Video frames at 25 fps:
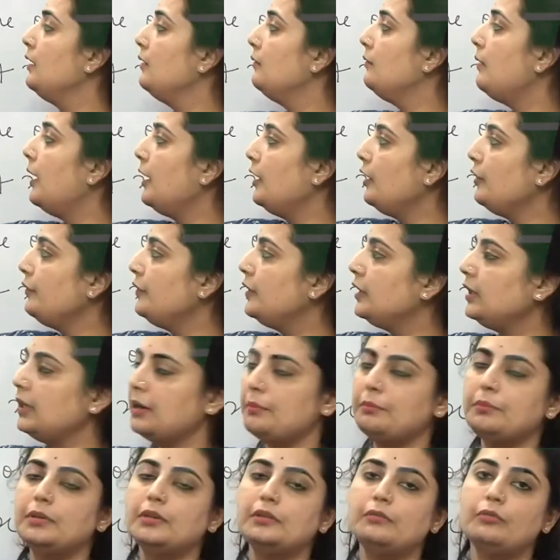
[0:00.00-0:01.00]
One of the
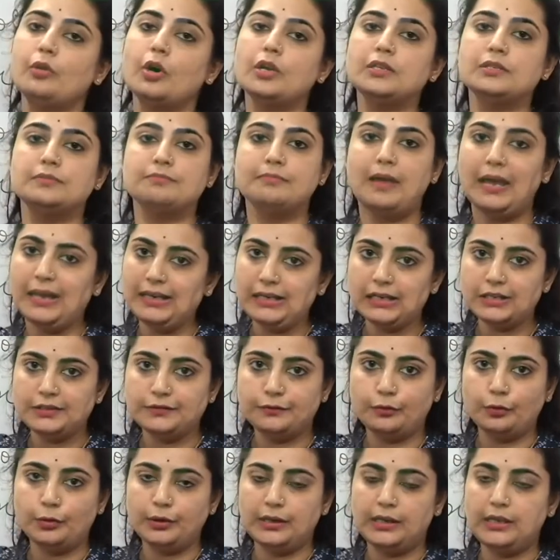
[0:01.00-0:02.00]
number was
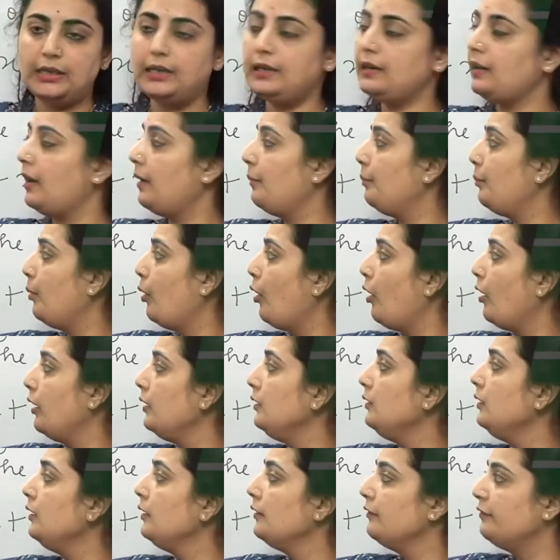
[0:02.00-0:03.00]
minus 14
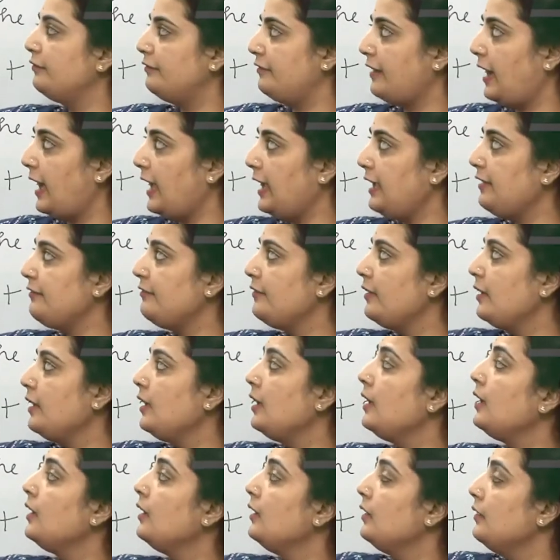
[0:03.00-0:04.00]
upon 5.
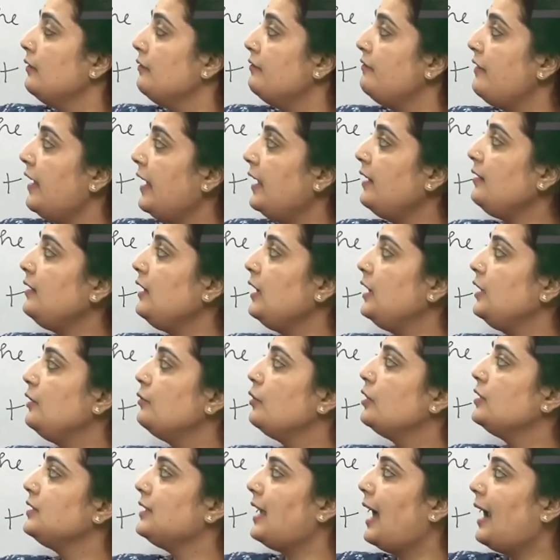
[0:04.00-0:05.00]
When it
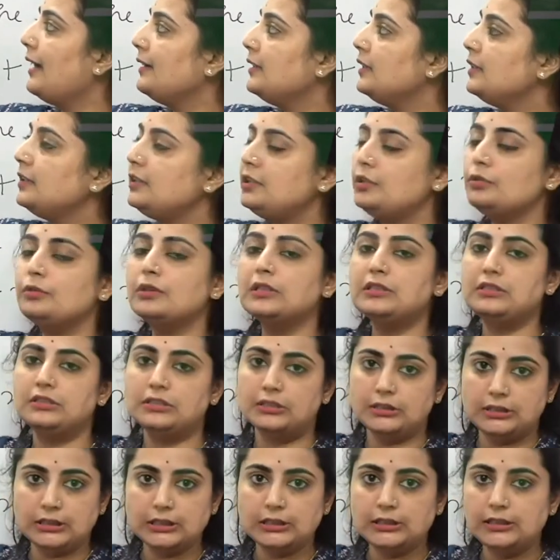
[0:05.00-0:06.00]
was added to a
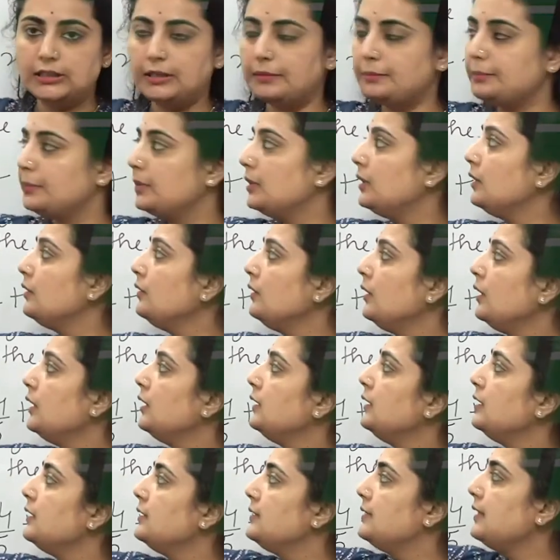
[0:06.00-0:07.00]
certain number,
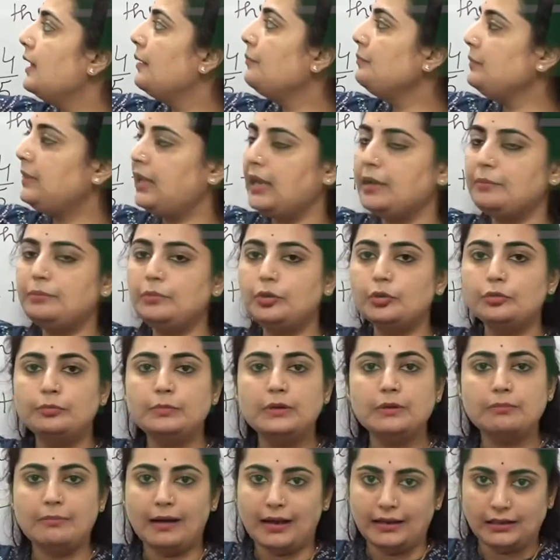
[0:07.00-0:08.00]
the sum came to
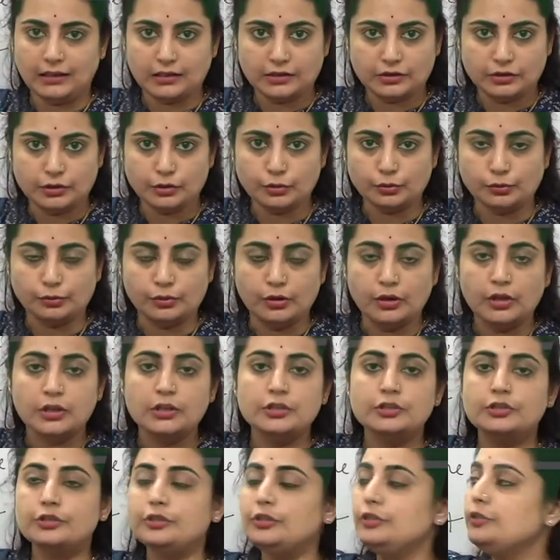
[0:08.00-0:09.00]
be minus 2.
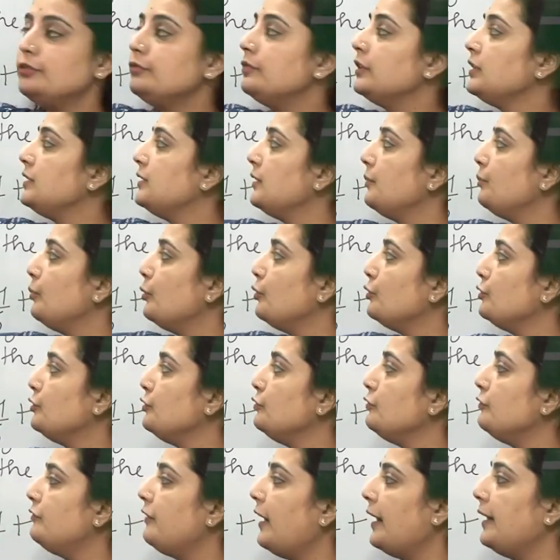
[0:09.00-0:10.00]
So you were supposed
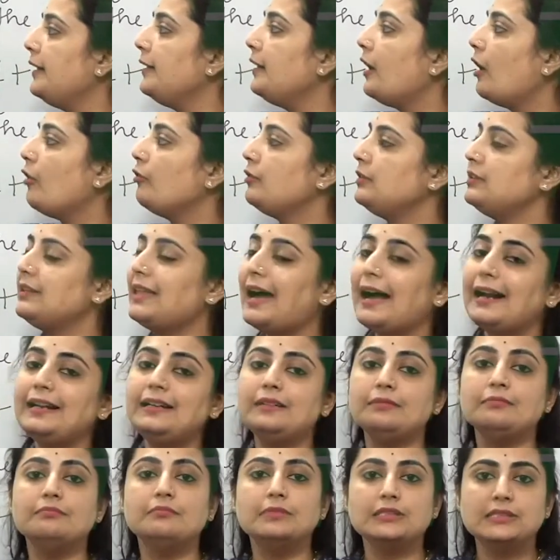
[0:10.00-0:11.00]
to find out
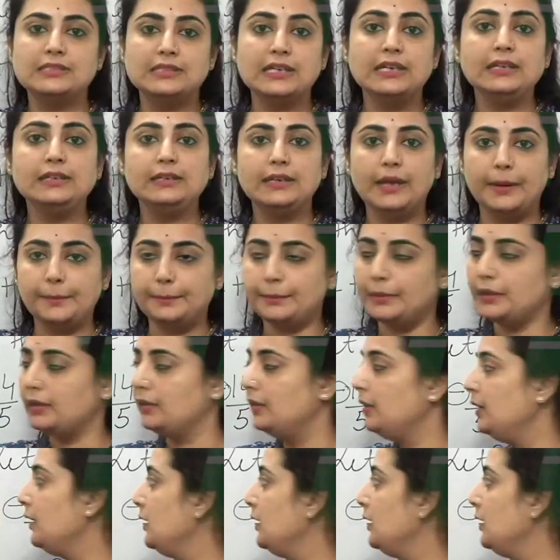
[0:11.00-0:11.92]
that missing number.